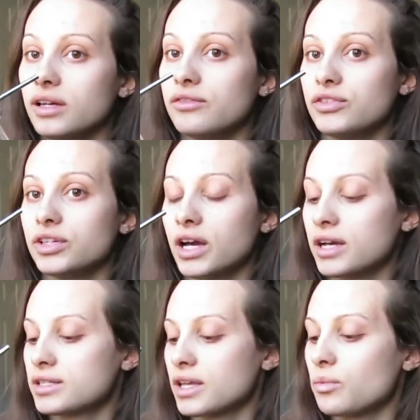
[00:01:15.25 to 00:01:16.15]
If you
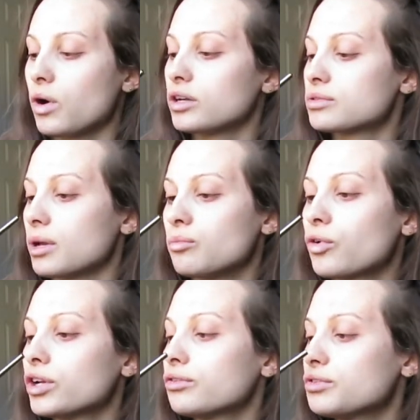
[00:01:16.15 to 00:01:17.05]
guys watch my
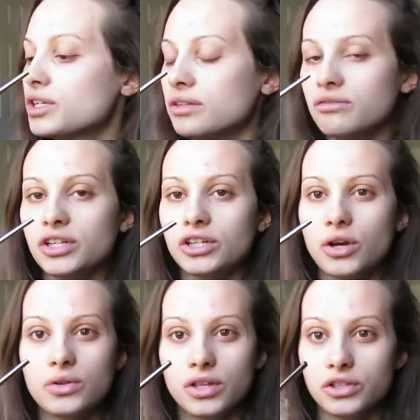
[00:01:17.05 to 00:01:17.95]
morning routine
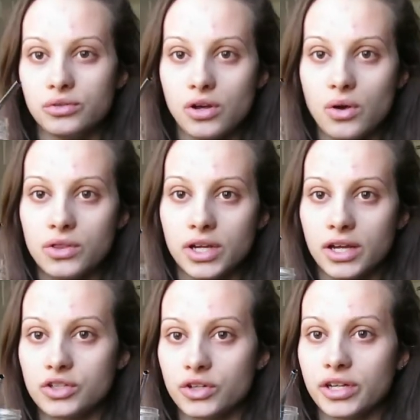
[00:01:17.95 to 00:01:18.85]
video, then you know that
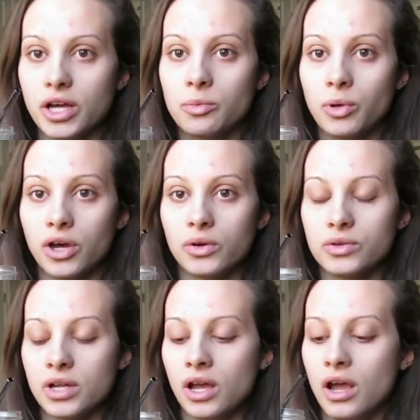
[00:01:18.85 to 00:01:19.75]
I drink about